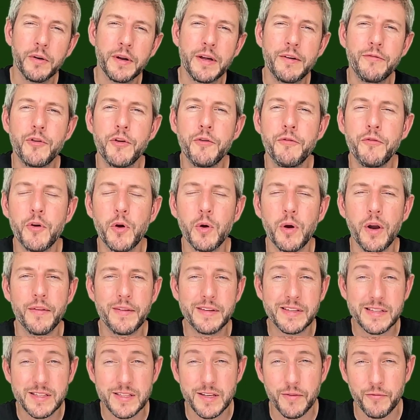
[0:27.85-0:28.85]
If you feel like this
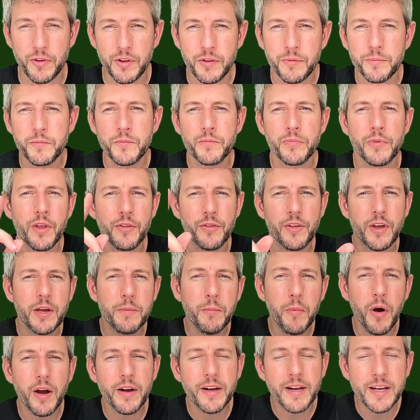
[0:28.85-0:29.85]
is something that you
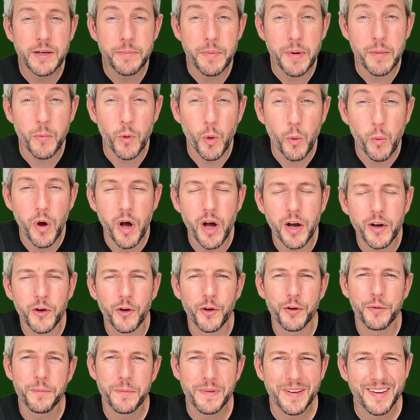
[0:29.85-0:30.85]
might need a bit more work
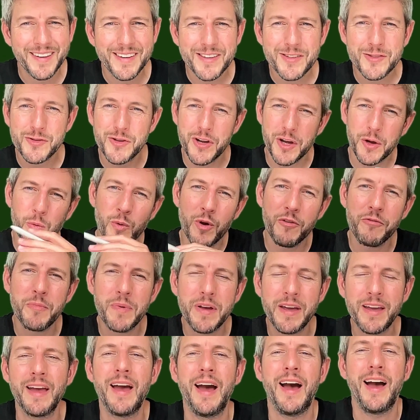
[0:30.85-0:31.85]
on, stick with
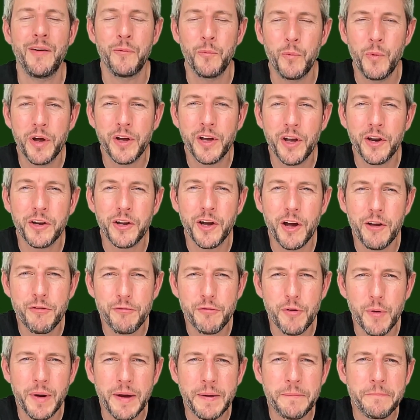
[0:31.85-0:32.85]
me and we're going to go
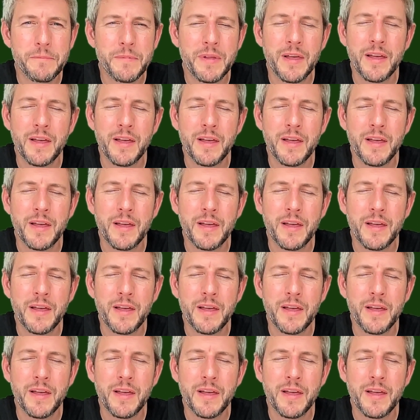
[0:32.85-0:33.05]
through it,